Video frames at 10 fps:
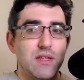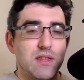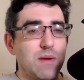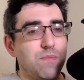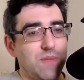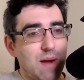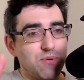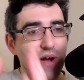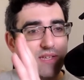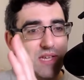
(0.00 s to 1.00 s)
that
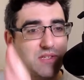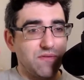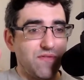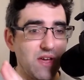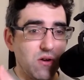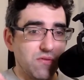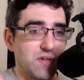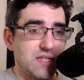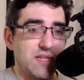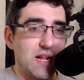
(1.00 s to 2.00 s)
process of failover
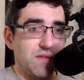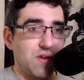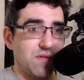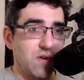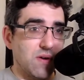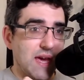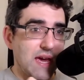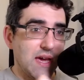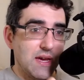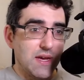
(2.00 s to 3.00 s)
itself, of,
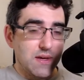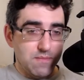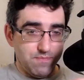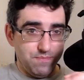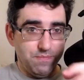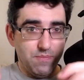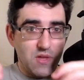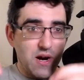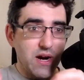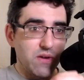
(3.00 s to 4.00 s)
okay, the
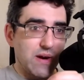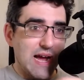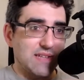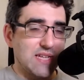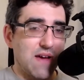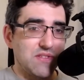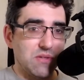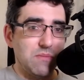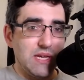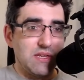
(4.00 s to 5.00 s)
hardware has to have
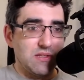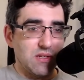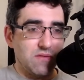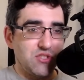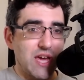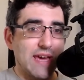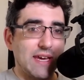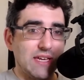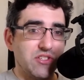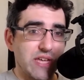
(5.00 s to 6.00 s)
some means of checking
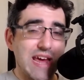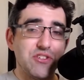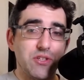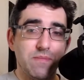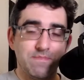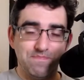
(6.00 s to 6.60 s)
each connection,